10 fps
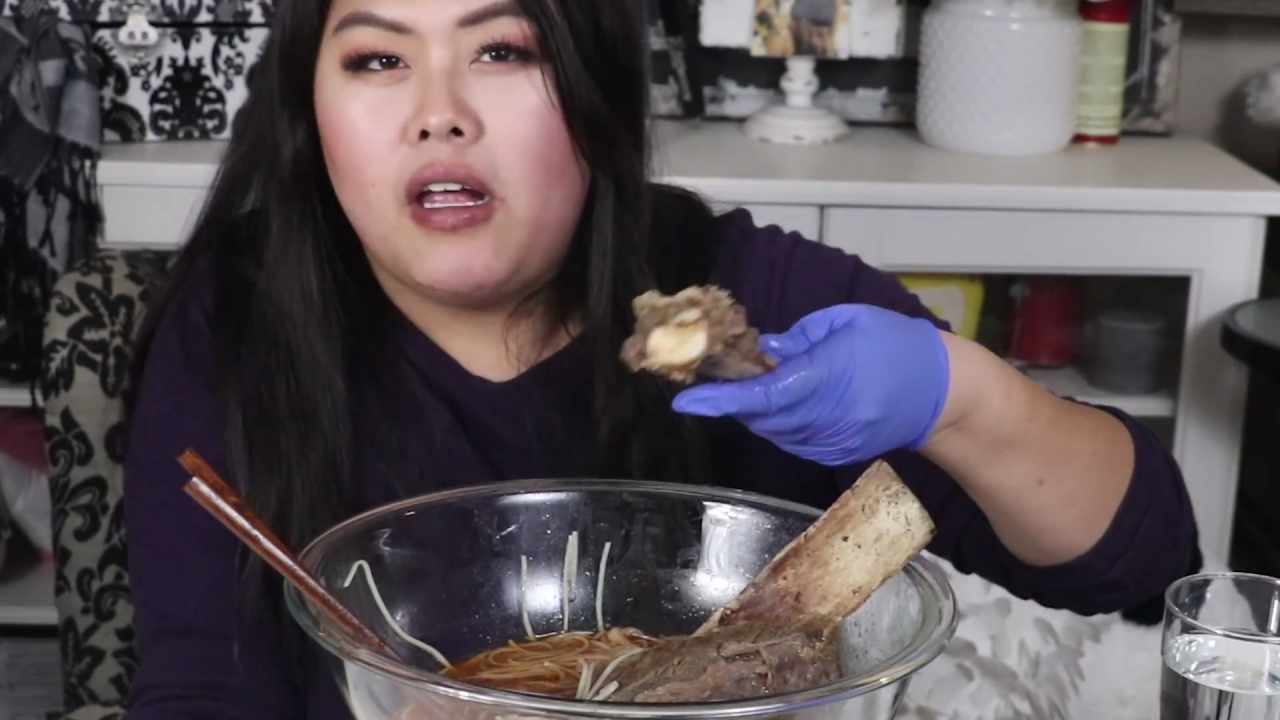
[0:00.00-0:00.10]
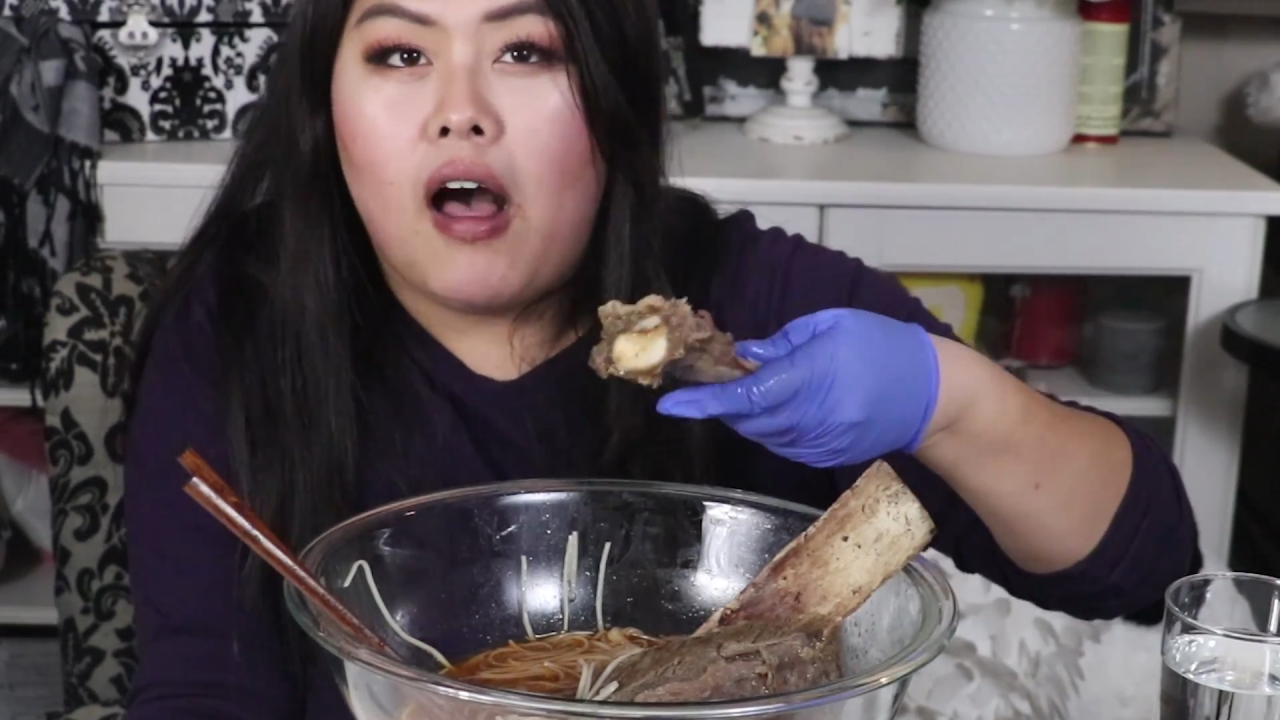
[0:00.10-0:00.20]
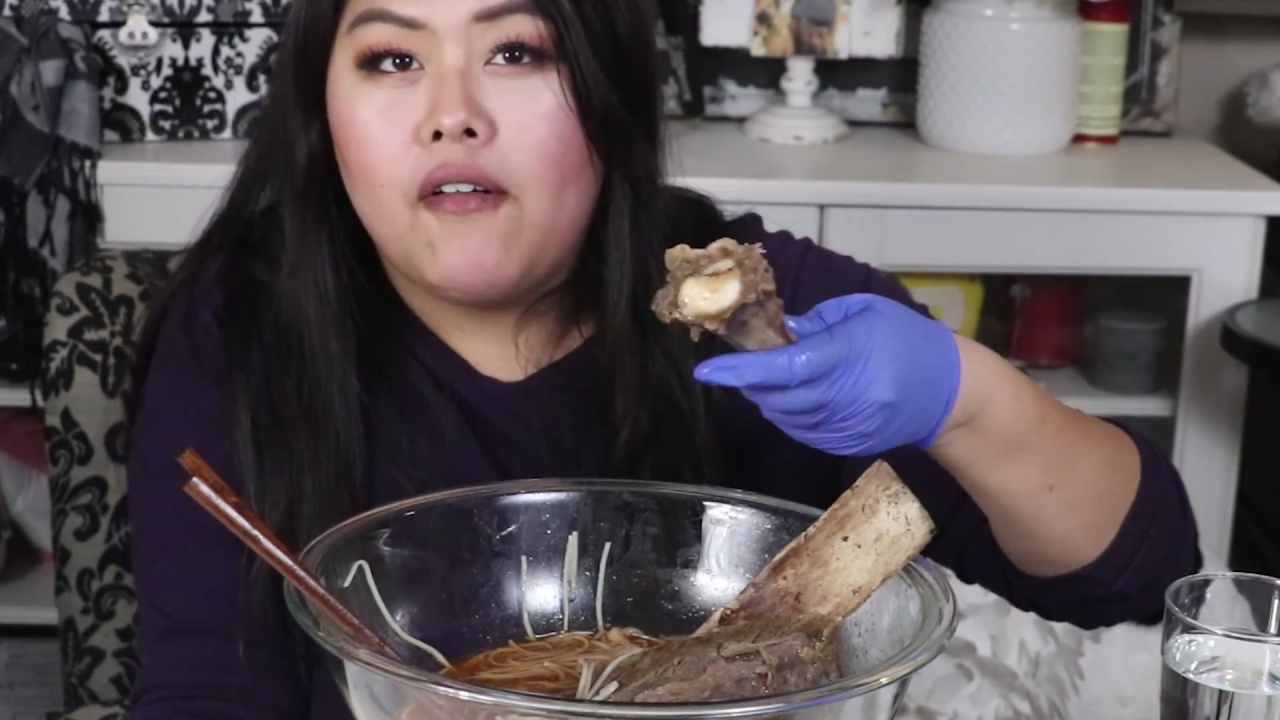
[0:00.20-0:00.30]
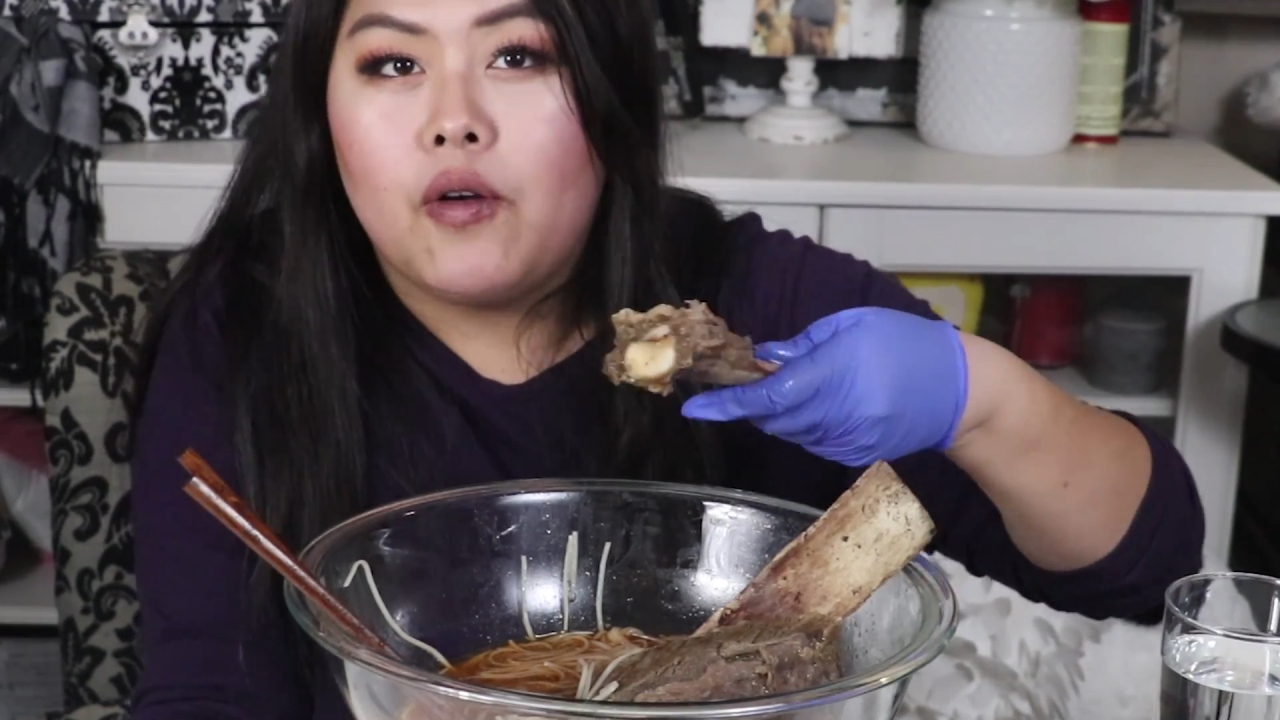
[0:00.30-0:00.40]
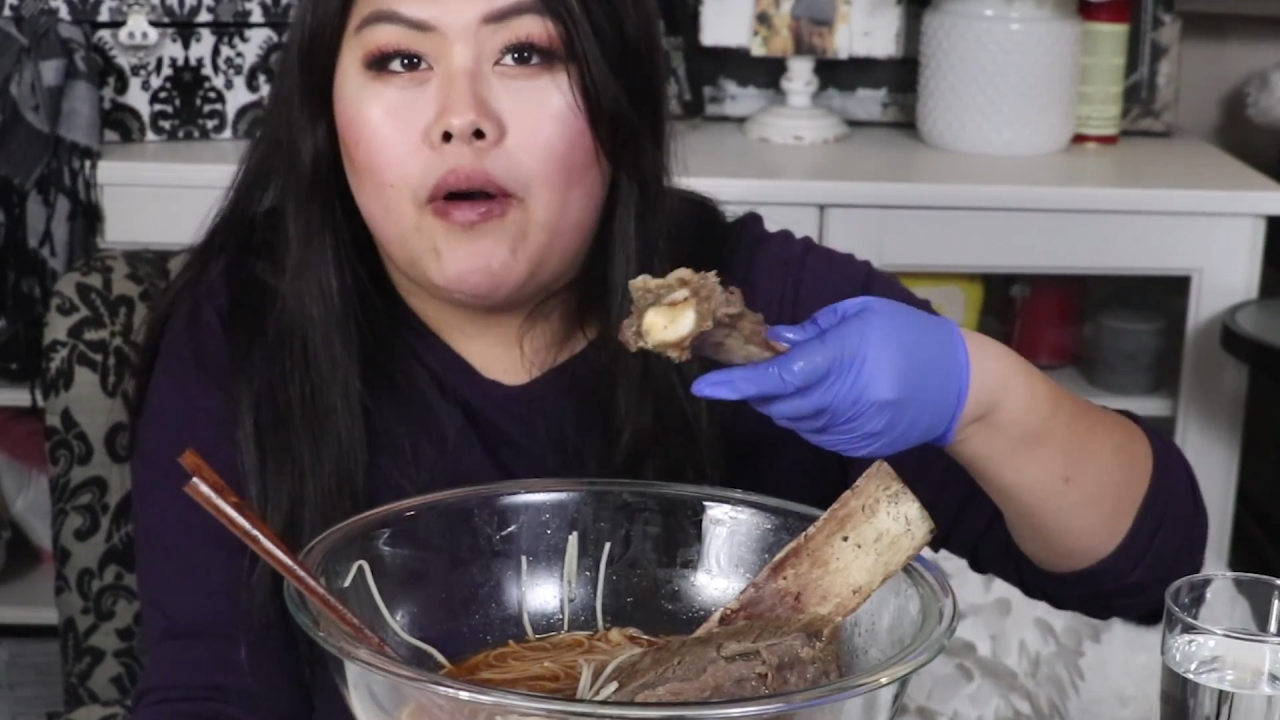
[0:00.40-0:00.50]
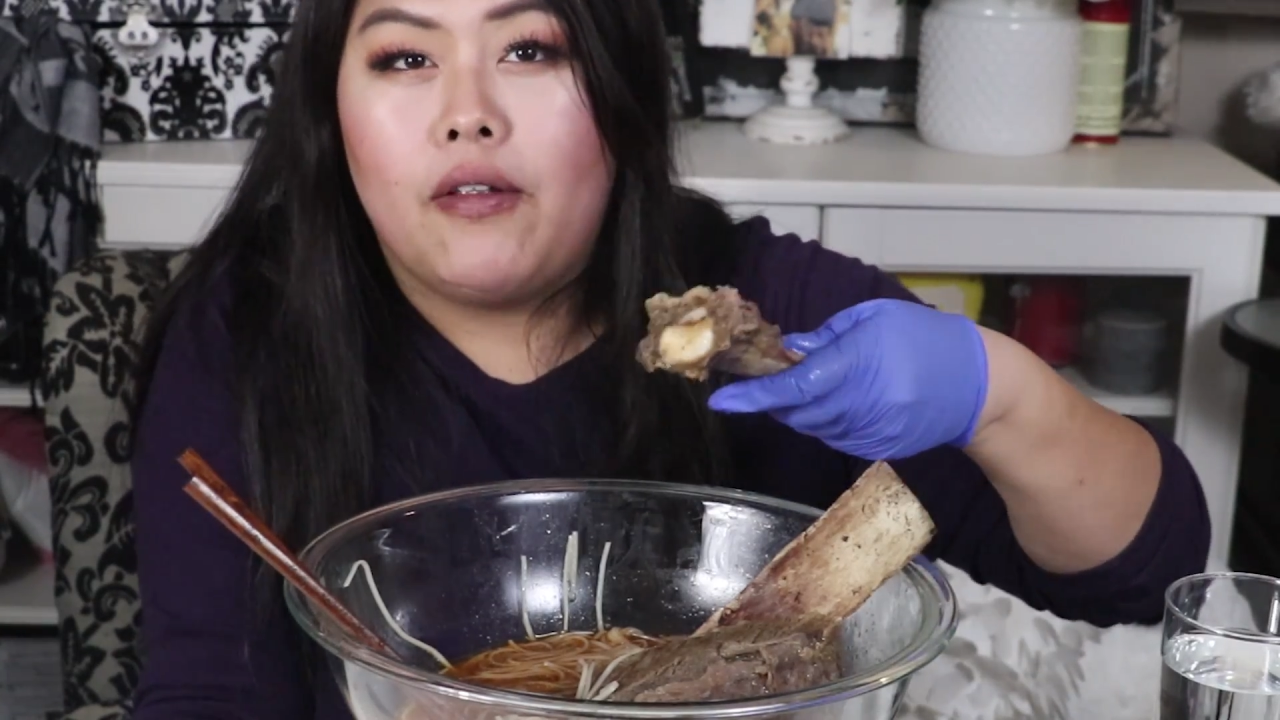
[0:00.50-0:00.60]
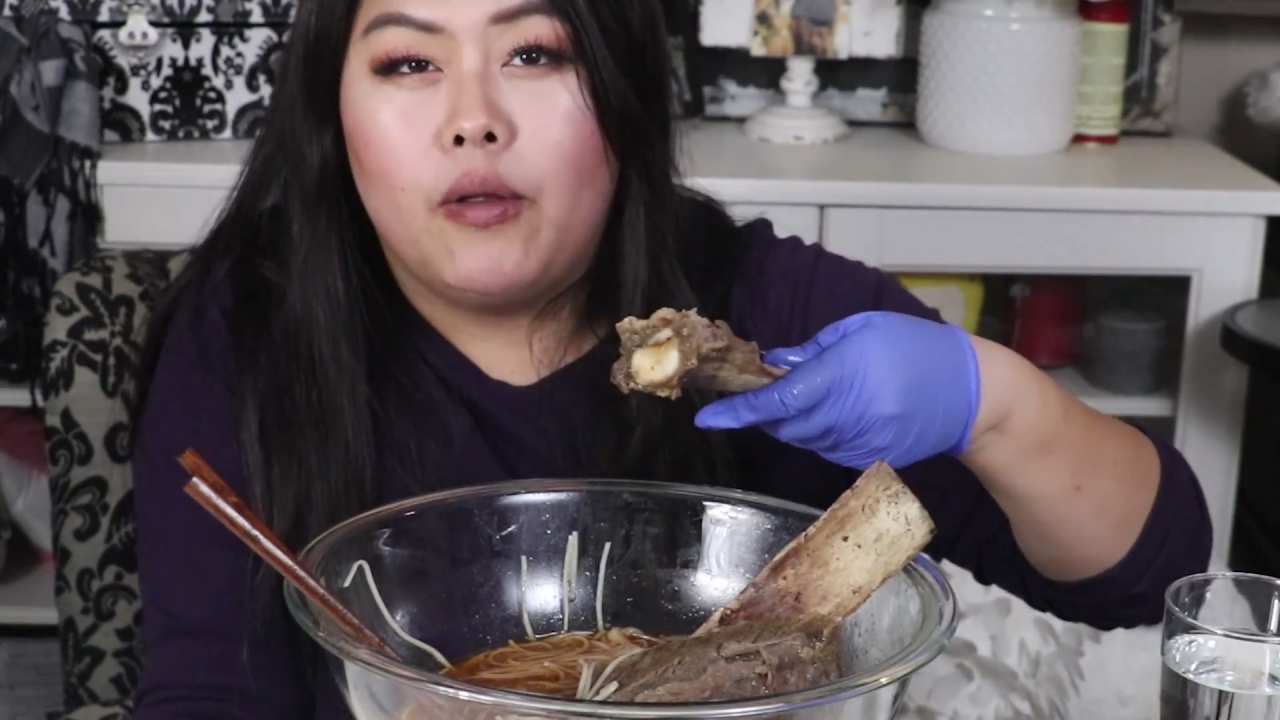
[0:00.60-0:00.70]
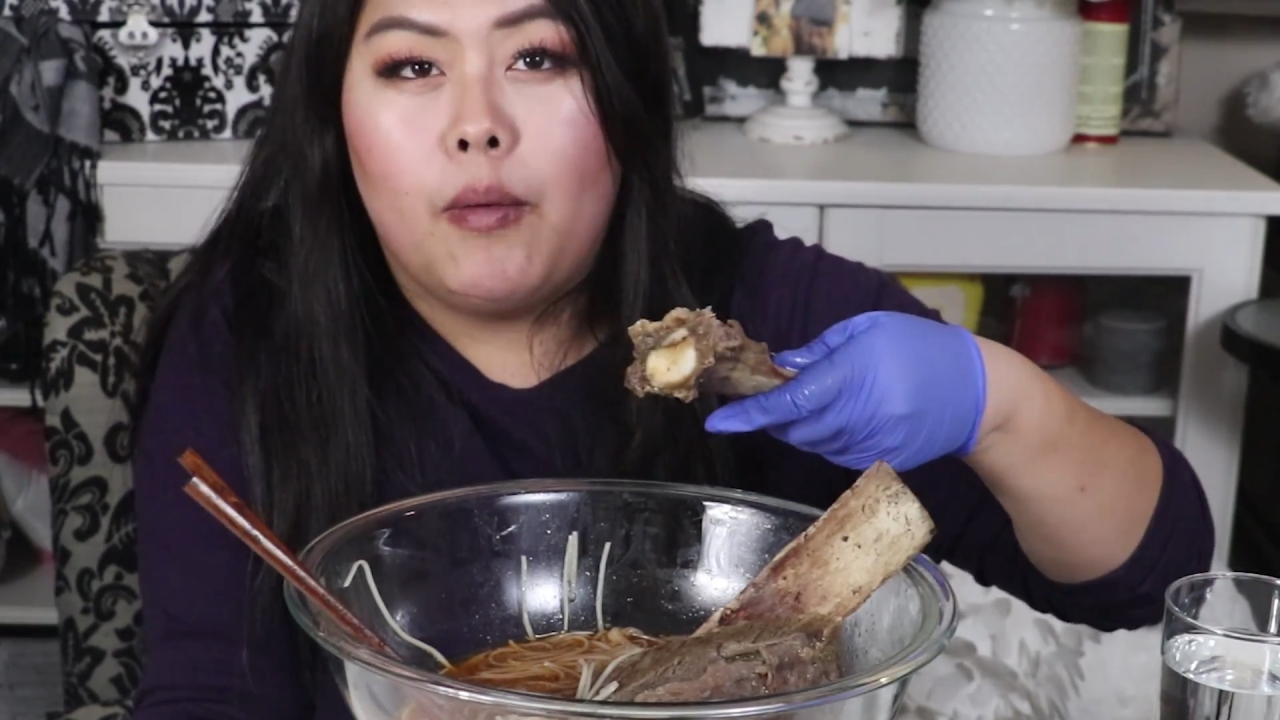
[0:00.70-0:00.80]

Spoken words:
off around